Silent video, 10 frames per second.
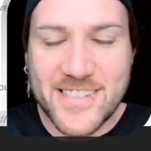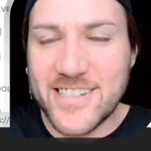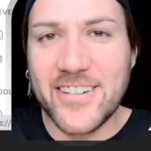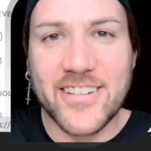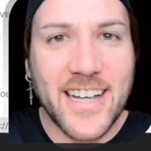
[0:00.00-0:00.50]

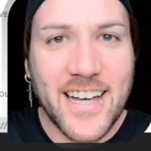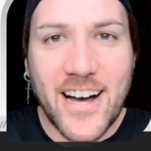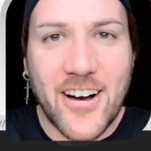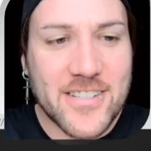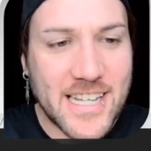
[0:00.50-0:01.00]
so
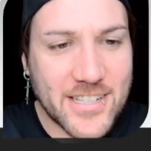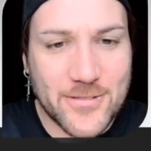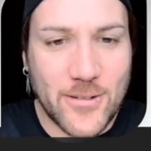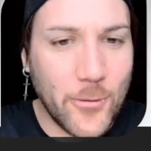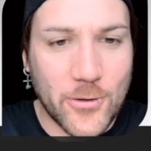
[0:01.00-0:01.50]
I'll just
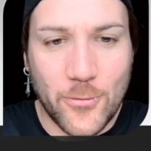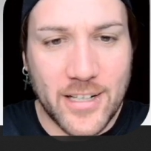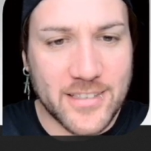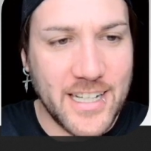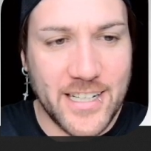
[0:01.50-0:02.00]
actually order
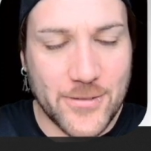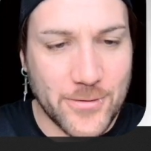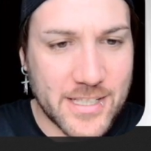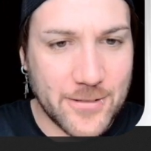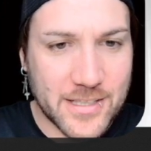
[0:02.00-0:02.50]
one and
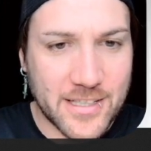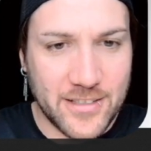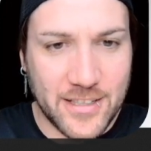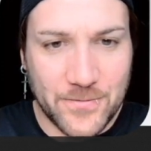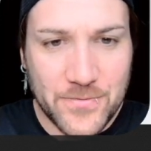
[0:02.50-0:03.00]
you'll see what's
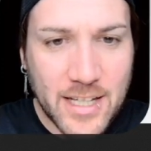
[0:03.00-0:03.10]
going on.